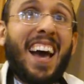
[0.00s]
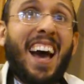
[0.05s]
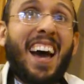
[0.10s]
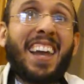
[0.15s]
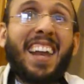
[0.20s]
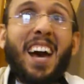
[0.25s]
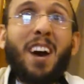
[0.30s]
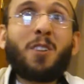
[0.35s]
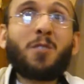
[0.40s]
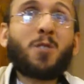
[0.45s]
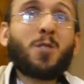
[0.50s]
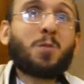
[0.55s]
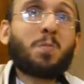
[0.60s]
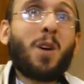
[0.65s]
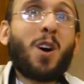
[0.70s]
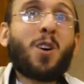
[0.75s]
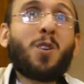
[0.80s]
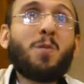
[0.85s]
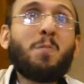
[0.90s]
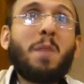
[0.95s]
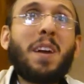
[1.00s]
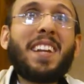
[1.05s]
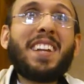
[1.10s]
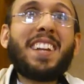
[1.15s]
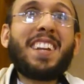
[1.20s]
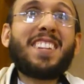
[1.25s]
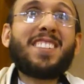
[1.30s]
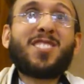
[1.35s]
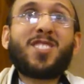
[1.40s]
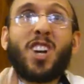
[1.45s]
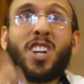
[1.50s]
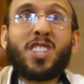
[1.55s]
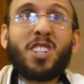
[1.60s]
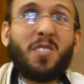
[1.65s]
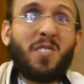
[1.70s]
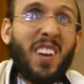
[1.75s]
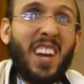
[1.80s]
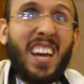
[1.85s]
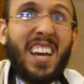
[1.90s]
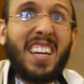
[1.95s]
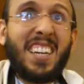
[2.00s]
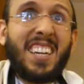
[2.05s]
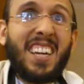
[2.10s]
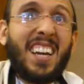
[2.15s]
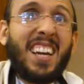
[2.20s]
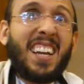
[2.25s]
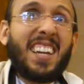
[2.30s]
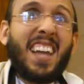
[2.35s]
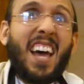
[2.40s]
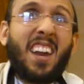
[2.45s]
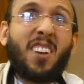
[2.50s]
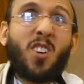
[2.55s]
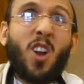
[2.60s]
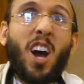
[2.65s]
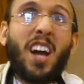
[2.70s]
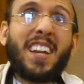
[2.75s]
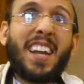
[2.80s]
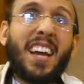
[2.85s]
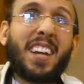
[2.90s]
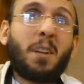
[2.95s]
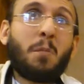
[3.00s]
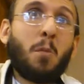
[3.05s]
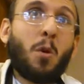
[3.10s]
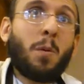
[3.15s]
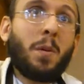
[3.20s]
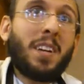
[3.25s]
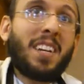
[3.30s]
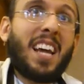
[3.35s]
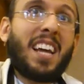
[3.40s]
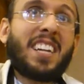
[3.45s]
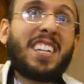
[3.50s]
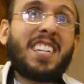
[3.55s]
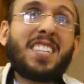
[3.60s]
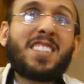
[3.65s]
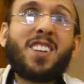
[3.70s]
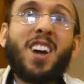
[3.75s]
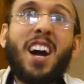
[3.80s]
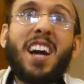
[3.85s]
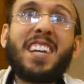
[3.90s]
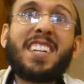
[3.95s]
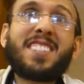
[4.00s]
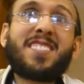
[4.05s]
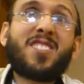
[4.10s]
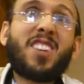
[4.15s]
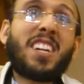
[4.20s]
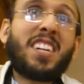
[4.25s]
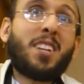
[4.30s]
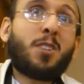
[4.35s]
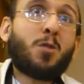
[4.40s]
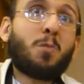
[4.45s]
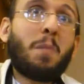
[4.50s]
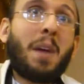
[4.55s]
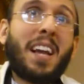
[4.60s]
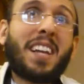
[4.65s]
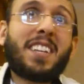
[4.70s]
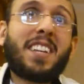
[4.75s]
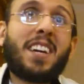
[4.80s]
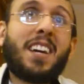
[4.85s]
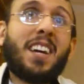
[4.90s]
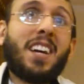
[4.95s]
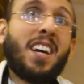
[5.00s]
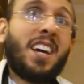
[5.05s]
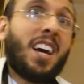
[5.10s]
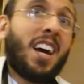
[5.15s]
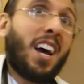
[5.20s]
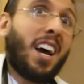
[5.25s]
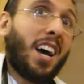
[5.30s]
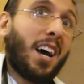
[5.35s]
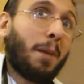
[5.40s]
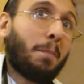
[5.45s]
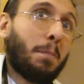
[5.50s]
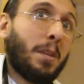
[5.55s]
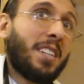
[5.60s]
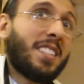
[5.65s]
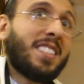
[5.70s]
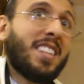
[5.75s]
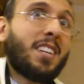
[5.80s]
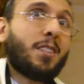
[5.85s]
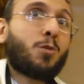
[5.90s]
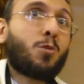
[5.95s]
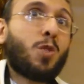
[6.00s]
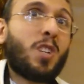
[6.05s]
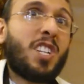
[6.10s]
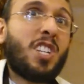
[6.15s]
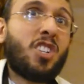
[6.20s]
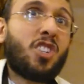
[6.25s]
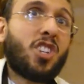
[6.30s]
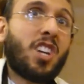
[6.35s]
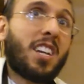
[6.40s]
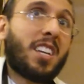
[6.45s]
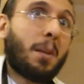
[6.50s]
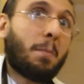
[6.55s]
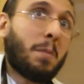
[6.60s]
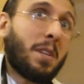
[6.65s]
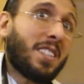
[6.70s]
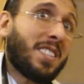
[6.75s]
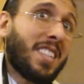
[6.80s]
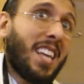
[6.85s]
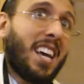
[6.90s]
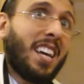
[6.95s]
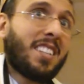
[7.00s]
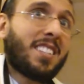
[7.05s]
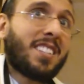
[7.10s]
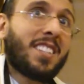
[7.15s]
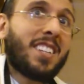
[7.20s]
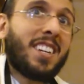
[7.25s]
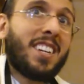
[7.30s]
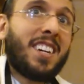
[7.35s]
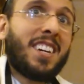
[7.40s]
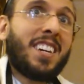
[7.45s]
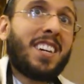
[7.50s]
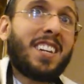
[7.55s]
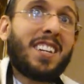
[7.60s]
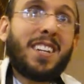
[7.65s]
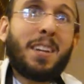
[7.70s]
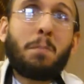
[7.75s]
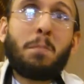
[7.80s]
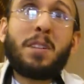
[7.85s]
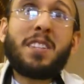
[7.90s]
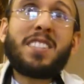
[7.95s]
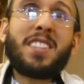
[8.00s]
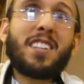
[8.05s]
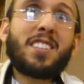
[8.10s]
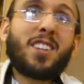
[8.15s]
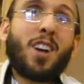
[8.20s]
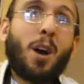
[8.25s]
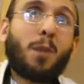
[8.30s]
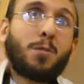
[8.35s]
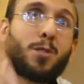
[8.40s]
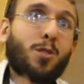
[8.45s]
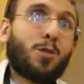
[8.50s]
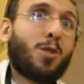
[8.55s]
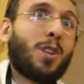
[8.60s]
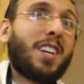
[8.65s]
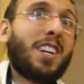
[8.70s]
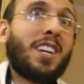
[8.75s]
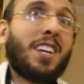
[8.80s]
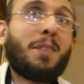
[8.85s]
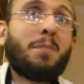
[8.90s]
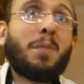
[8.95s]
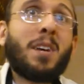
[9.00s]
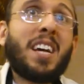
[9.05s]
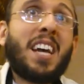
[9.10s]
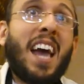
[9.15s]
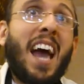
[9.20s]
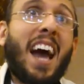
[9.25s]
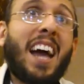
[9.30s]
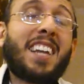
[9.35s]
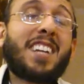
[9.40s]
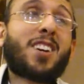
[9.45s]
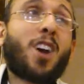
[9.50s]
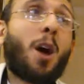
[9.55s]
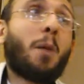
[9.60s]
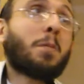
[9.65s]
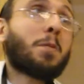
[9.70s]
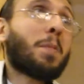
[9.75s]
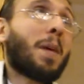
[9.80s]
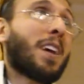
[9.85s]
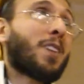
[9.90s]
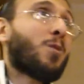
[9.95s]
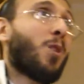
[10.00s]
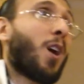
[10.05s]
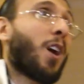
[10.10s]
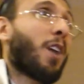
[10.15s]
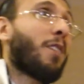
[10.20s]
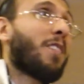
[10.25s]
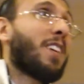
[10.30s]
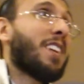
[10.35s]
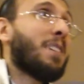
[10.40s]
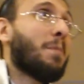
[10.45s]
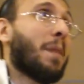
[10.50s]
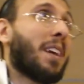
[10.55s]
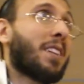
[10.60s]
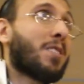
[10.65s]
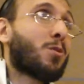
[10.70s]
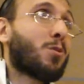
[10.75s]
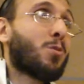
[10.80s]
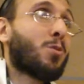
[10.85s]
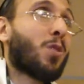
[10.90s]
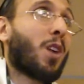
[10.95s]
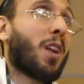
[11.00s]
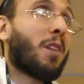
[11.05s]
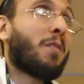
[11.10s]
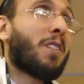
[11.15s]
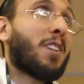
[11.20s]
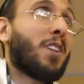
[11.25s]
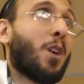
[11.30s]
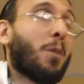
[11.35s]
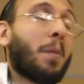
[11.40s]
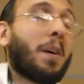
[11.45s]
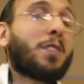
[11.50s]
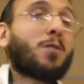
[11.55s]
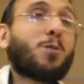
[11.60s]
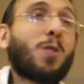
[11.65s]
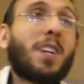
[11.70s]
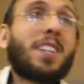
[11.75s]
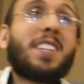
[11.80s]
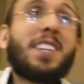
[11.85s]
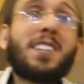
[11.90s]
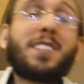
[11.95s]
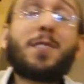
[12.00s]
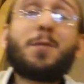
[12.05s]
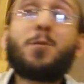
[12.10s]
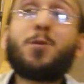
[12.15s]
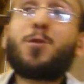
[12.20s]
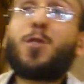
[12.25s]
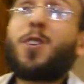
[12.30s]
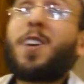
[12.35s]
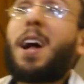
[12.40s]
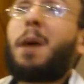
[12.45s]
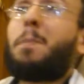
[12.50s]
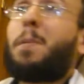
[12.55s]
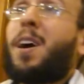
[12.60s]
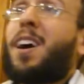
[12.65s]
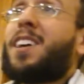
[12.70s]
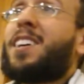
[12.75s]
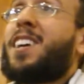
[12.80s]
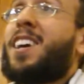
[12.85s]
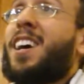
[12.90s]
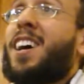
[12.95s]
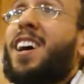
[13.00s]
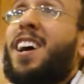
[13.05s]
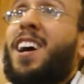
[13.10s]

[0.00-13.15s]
and HaKadosh Baruch Hu made it in such a way that right at the moment that this guy is ready to make the uh, business, to initiate the business, the business comes to him. And he comes back to Haraveli Mansour, Haraveli oh, Mansour, and tells him, You know, Rabbi,